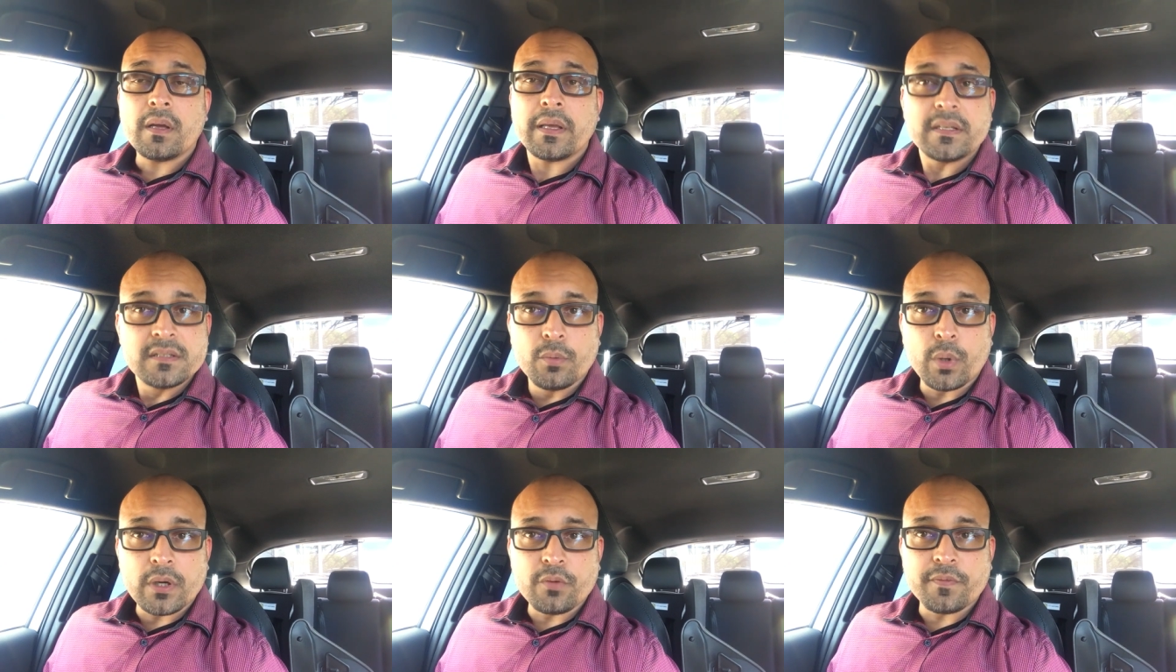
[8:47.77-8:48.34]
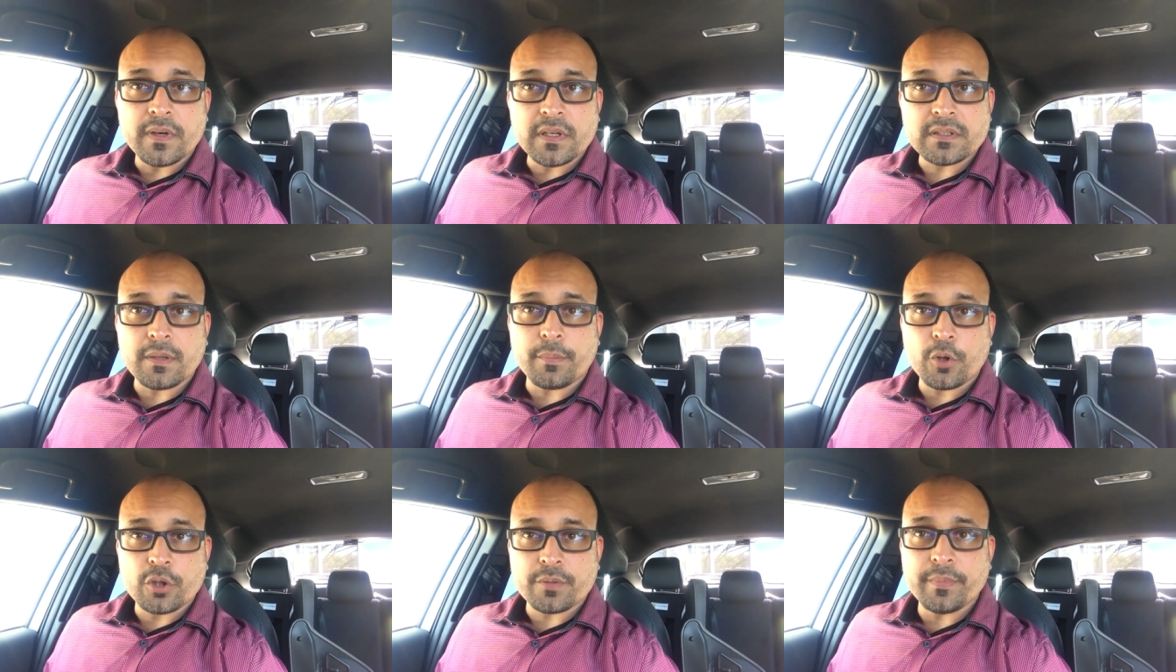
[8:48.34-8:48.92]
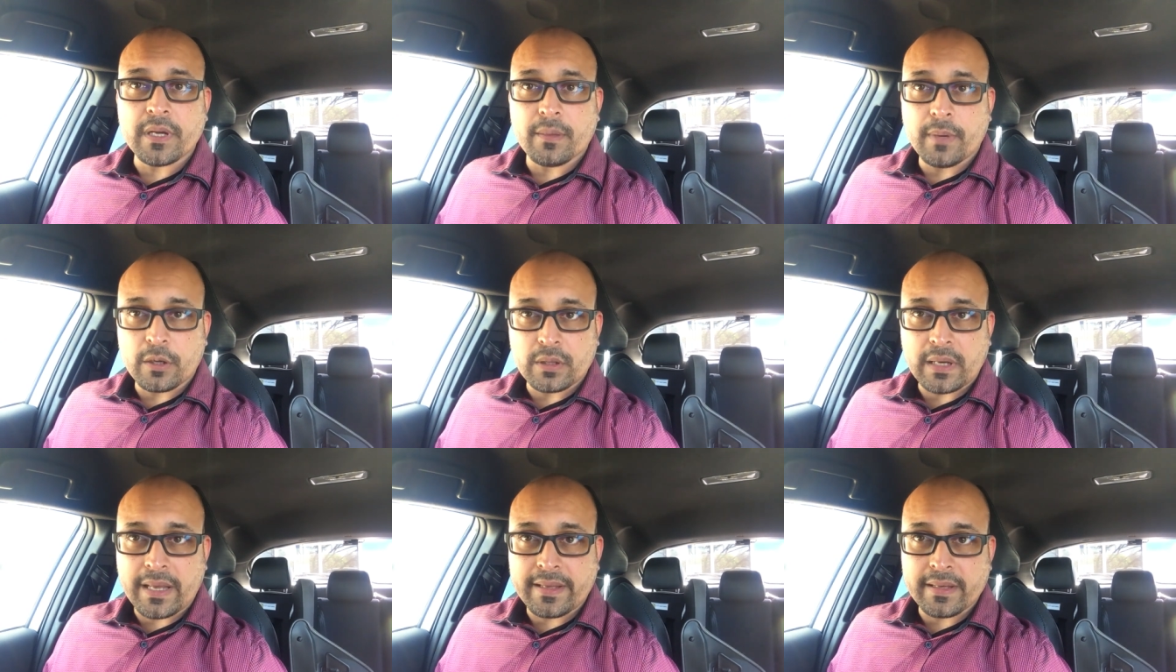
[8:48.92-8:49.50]
he's the one who first approached me
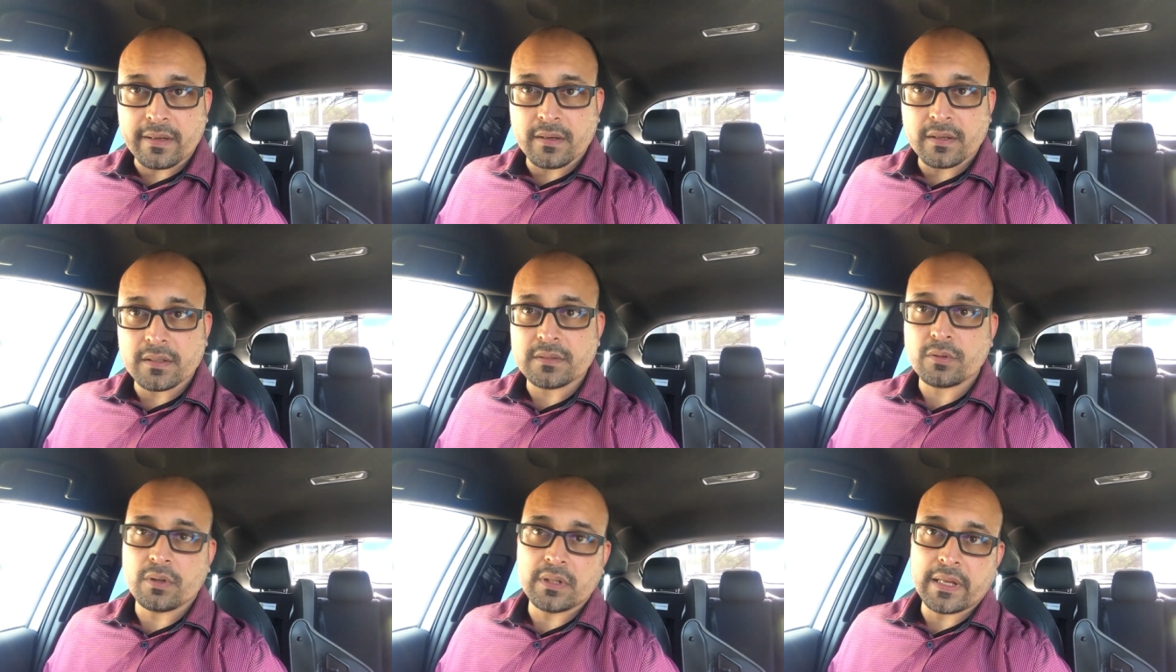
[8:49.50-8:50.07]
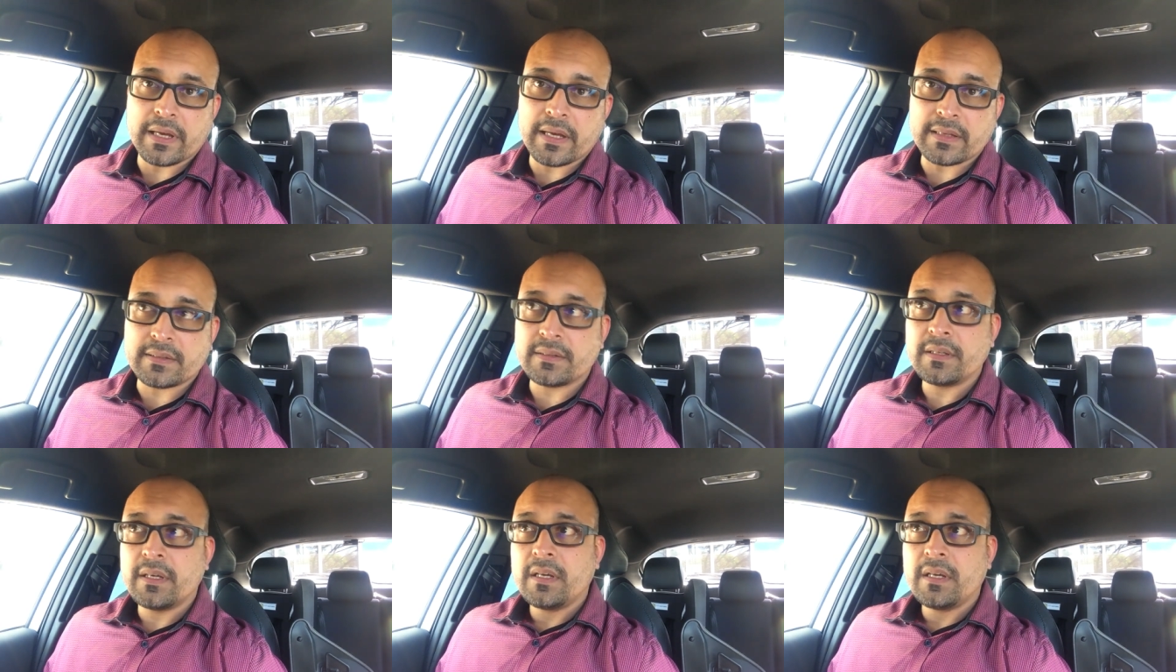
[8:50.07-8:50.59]
about liking girls, all that.